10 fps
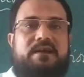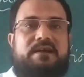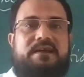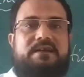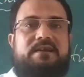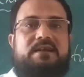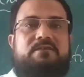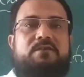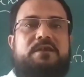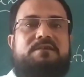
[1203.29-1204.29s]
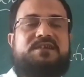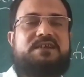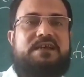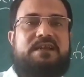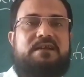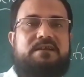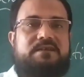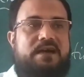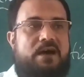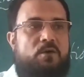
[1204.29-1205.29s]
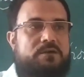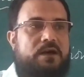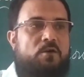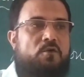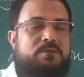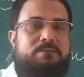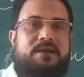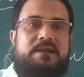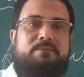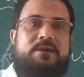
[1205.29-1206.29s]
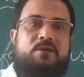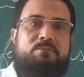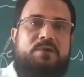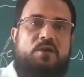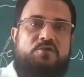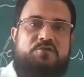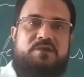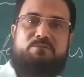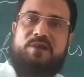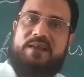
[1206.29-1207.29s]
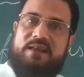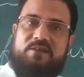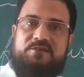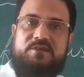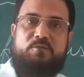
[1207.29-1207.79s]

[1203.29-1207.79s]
If you live as a tenant, the home, the building belongs to someone else.